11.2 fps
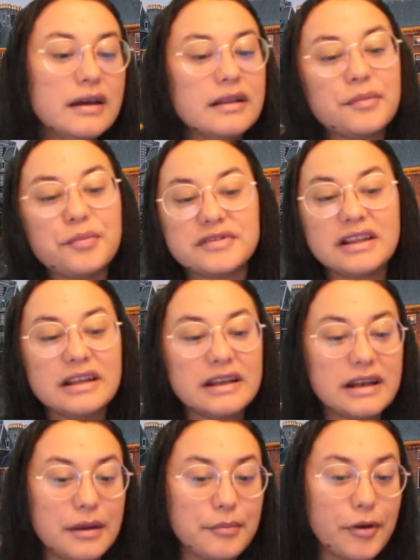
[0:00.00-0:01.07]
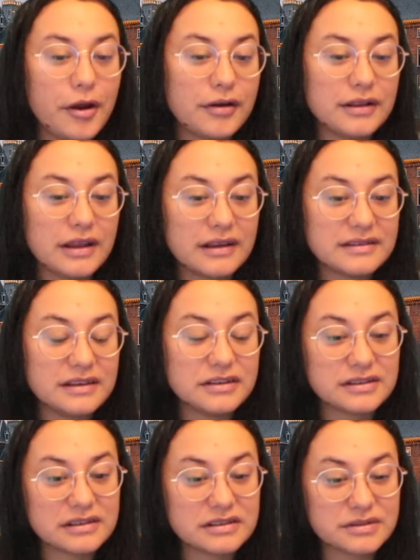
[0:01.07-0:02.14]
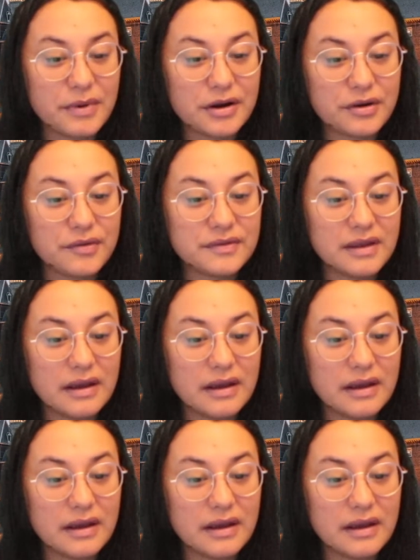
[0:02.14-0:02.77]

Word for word: The Brazilian Embraer Legacy six hundred model